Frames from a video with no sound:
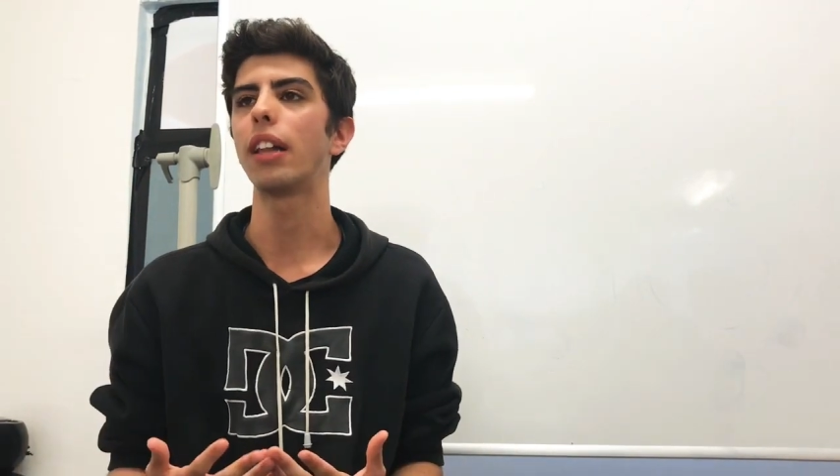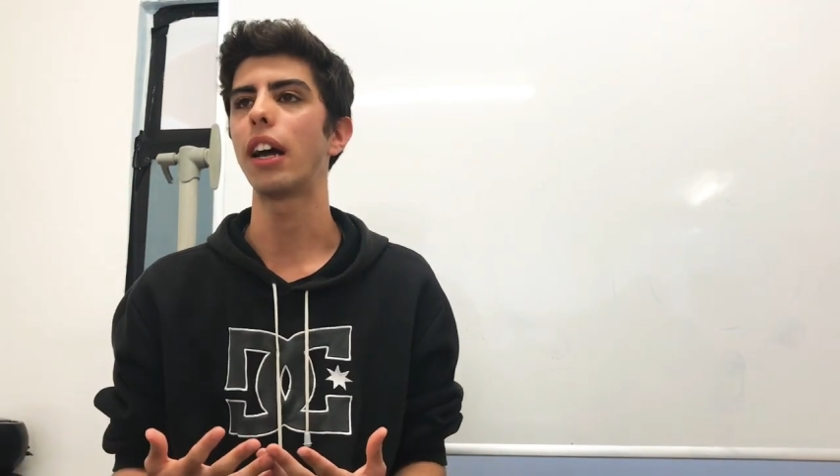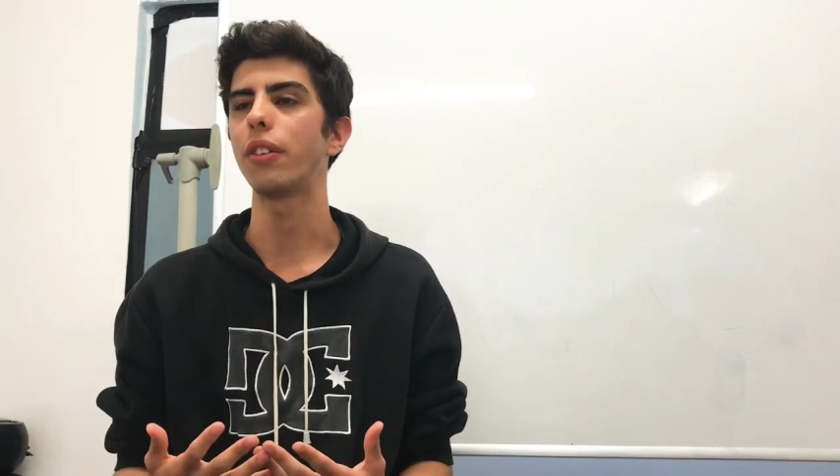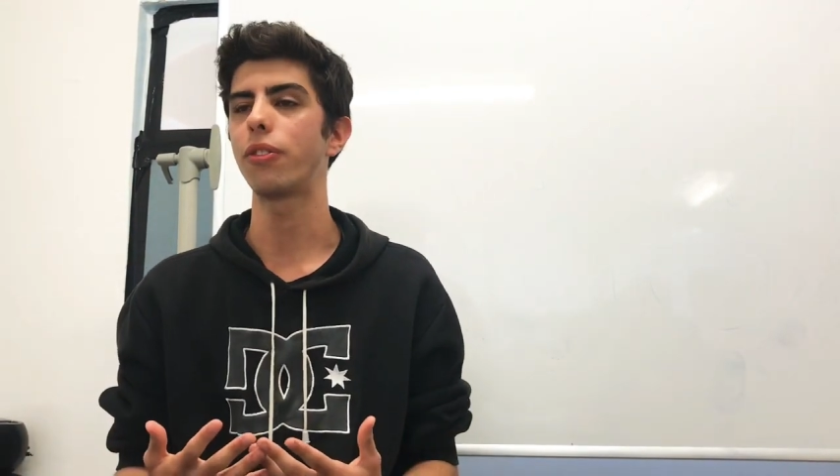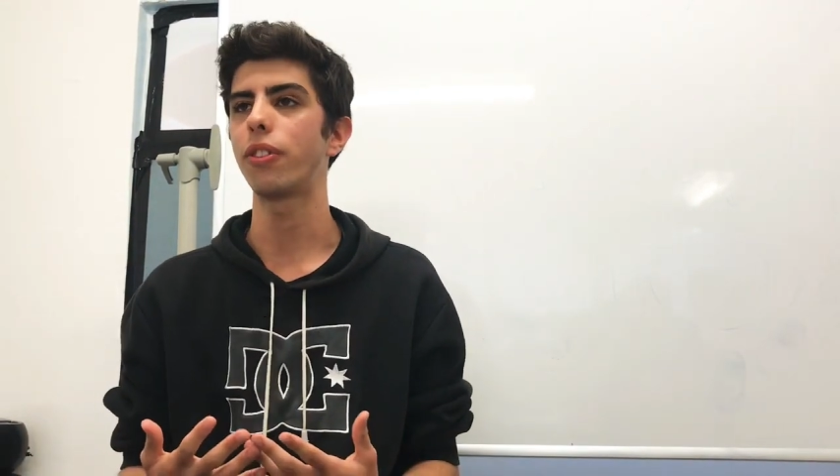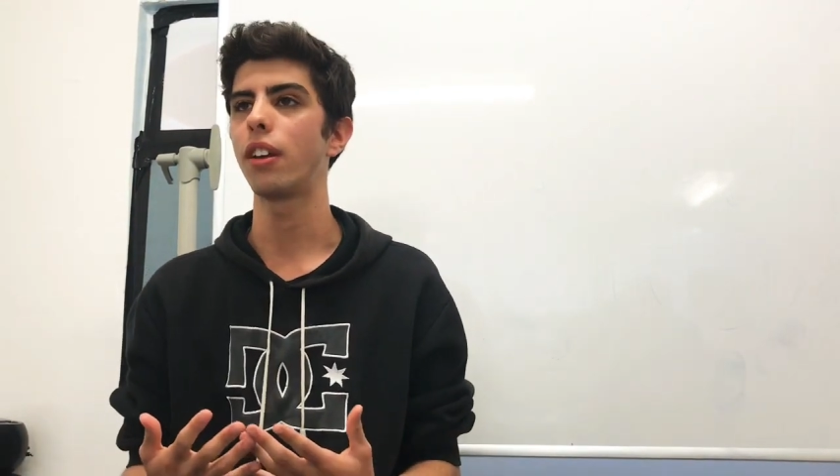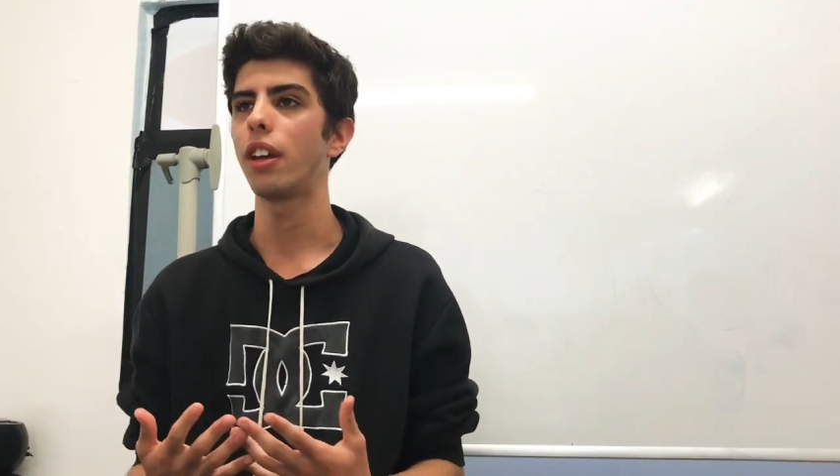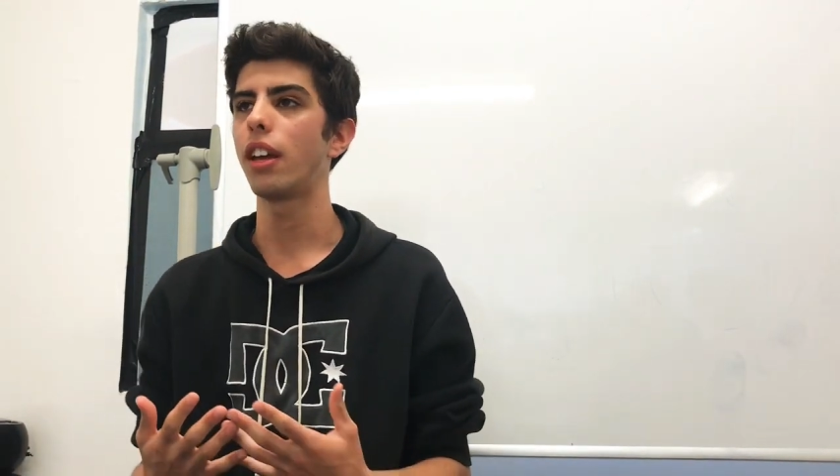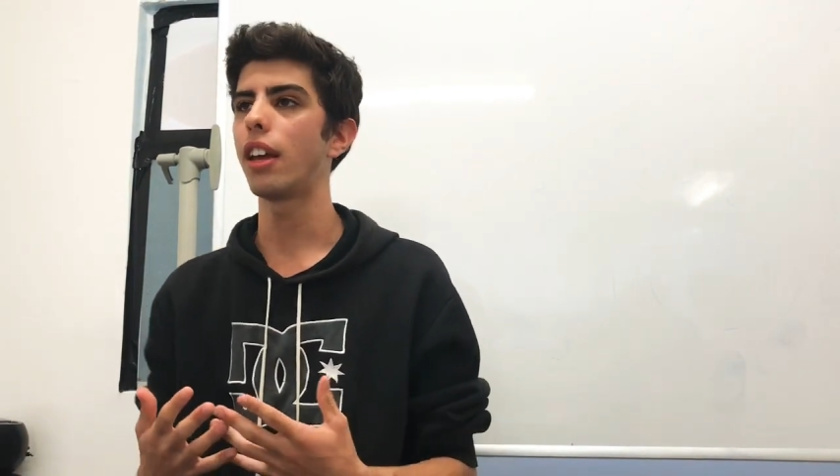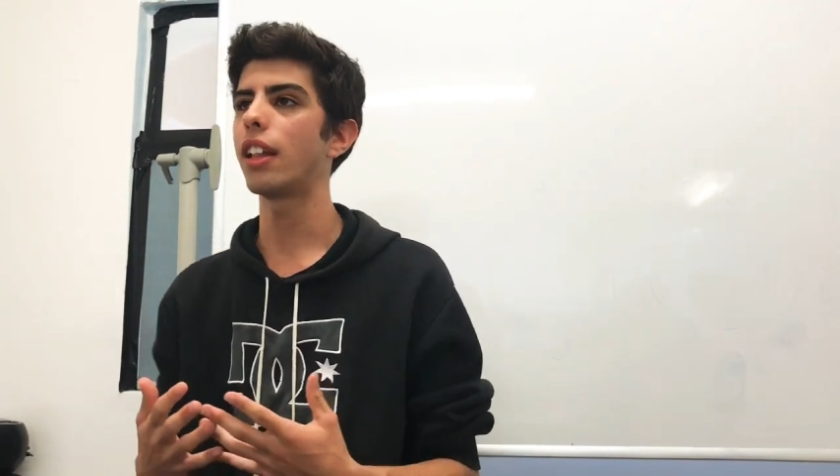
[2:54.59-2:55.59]
life,
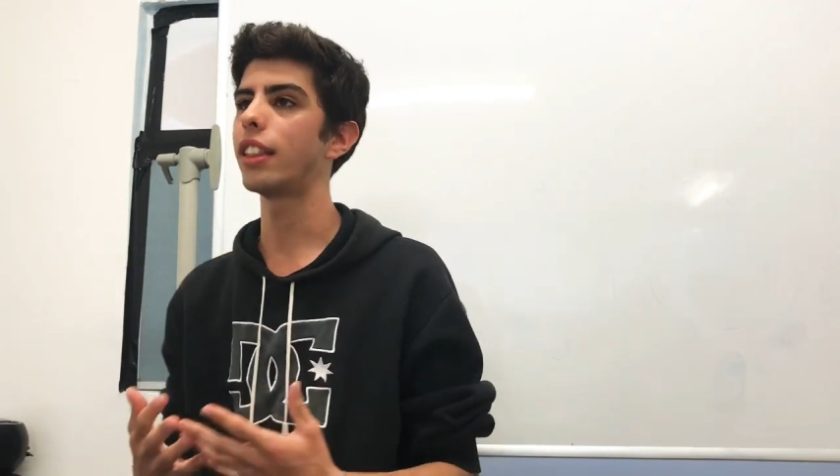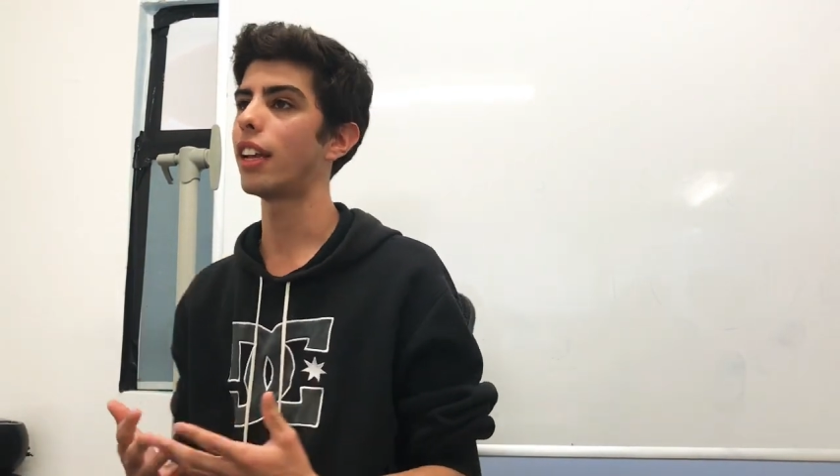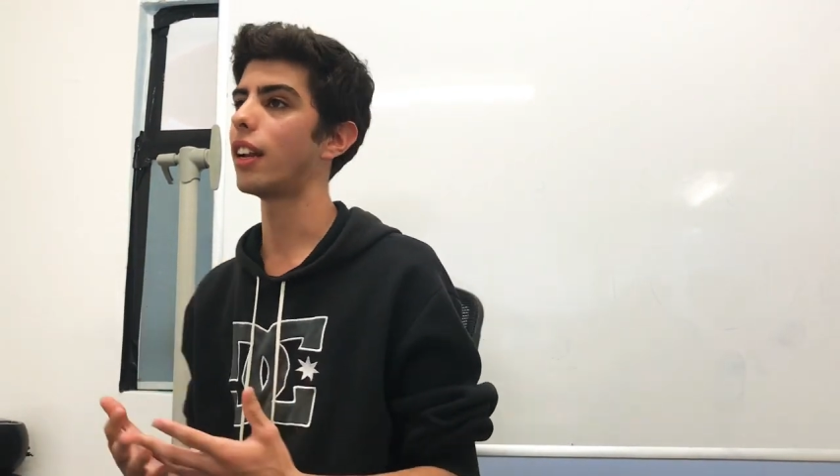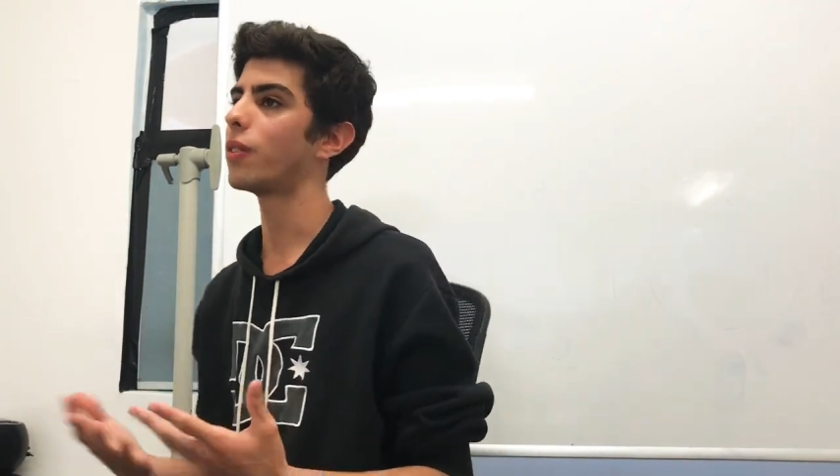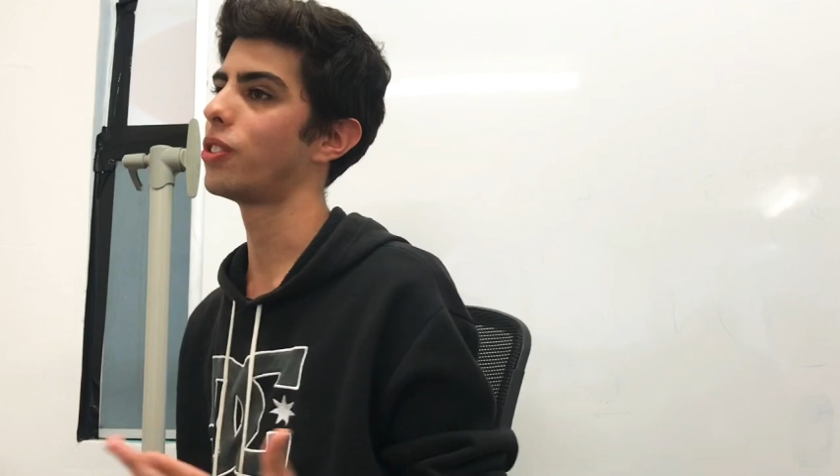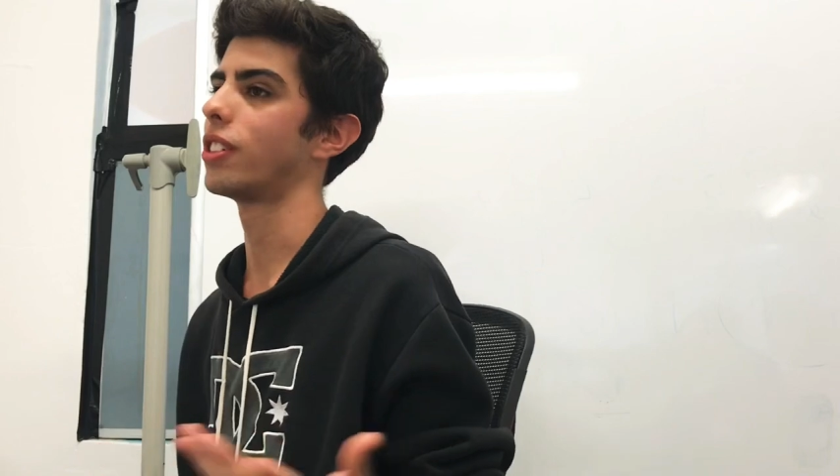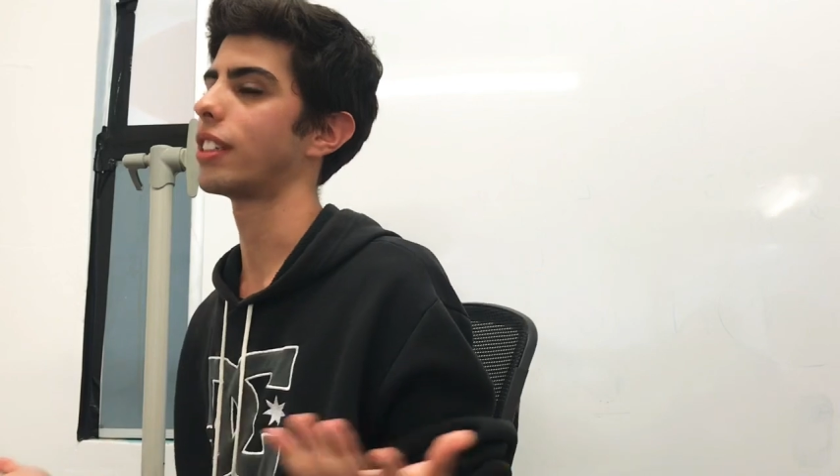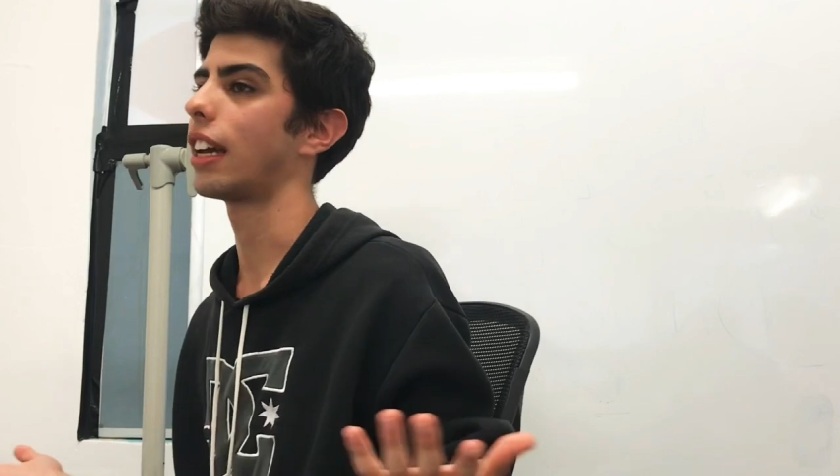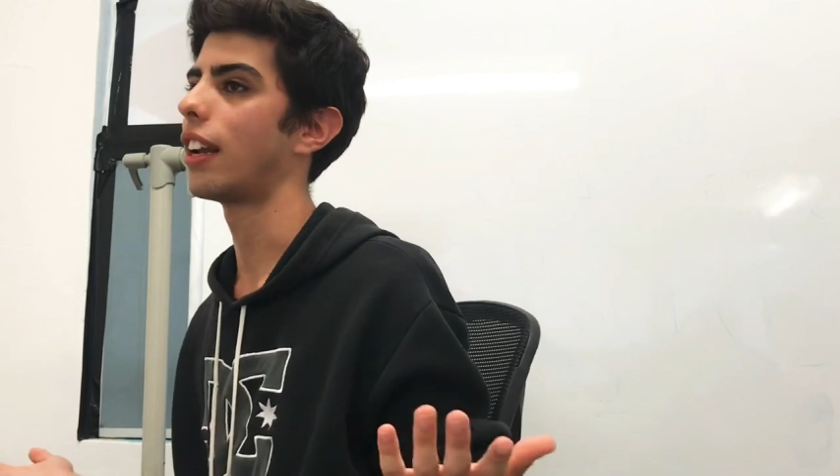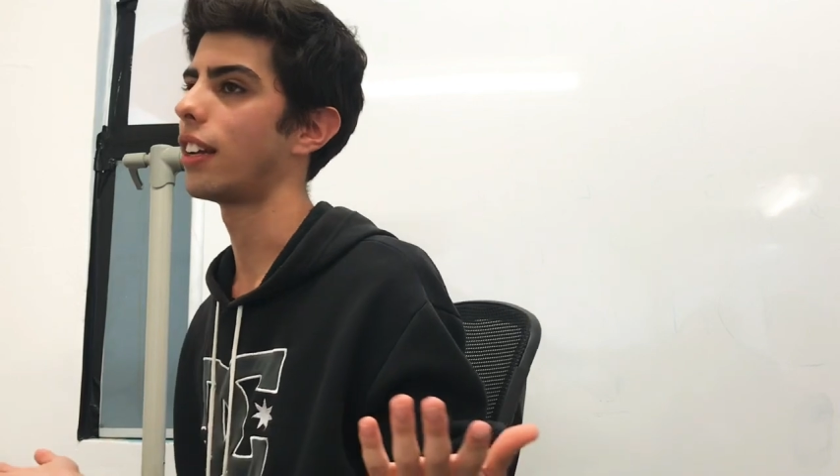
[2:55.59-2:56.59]
and then I will
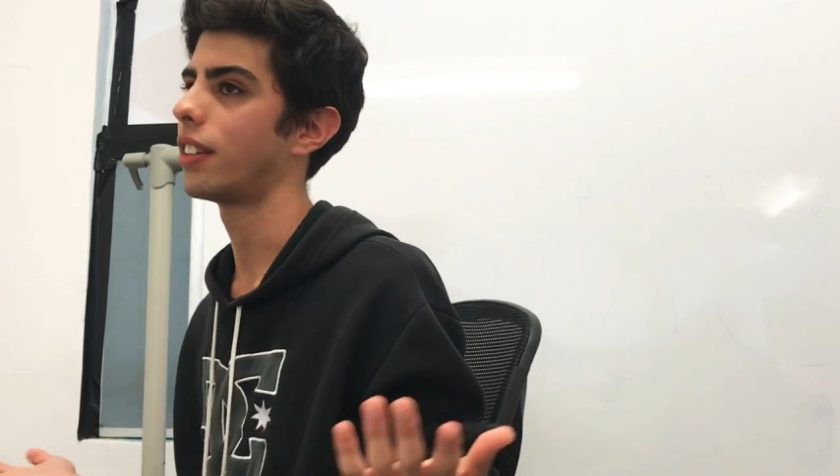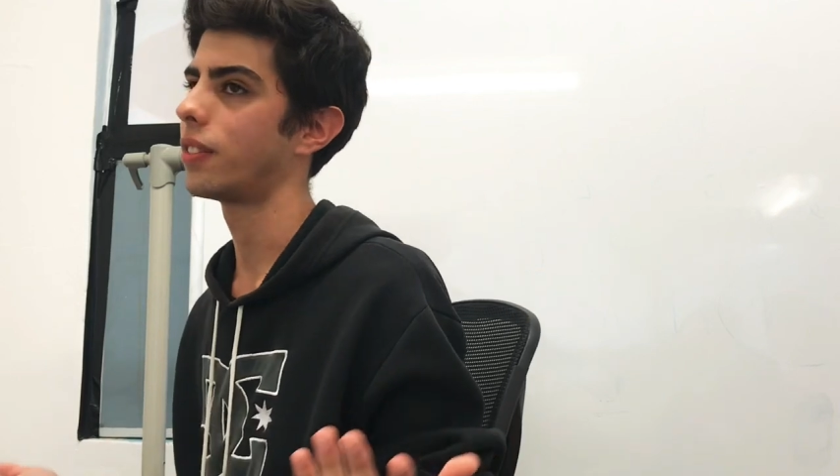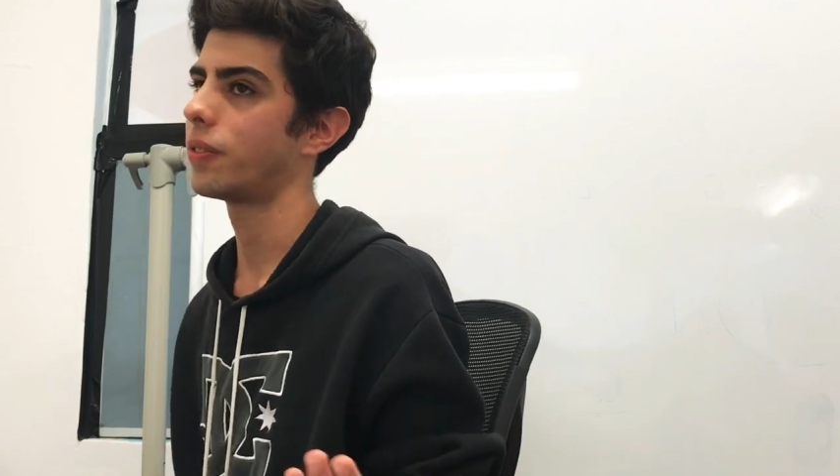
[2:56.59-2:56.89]
just get it.